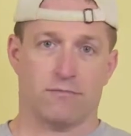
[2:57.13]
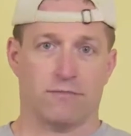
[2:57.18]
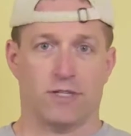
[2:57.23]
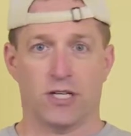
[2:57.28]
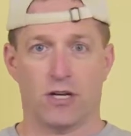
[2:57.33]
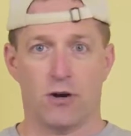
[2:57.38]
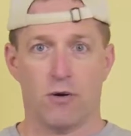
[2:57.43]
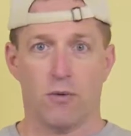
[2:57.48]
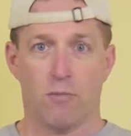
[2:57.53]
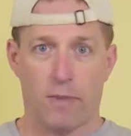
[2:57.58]
you
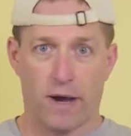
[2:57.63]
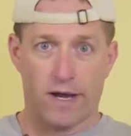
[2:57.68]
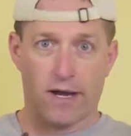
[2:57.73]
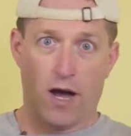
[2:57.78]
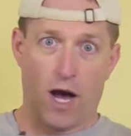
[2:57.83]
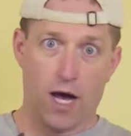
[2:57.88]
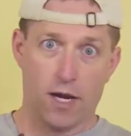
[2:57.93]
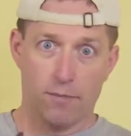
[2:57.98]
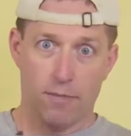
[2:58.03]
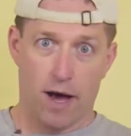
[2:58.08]
know, my
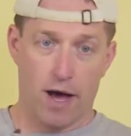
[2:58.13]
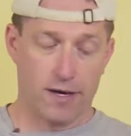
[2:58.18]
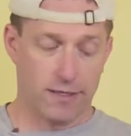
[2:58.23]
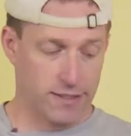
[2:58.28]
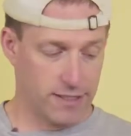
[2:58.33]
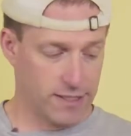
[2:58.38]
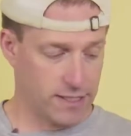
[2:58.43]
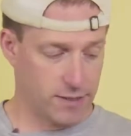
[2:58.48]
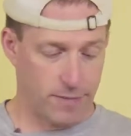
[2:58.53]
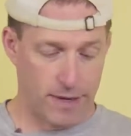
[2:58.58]

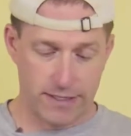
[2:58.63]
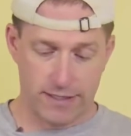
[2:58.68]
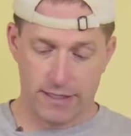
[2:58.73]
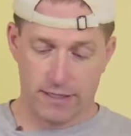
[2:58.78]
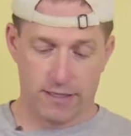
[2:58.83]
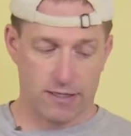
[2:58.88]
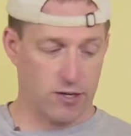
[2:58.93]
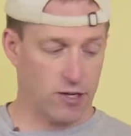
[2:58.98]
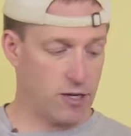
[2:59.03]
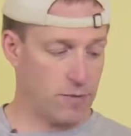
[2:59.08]
unboxing is
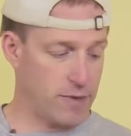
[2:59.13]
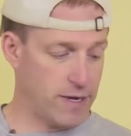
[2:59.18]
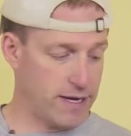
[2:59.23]
basically going to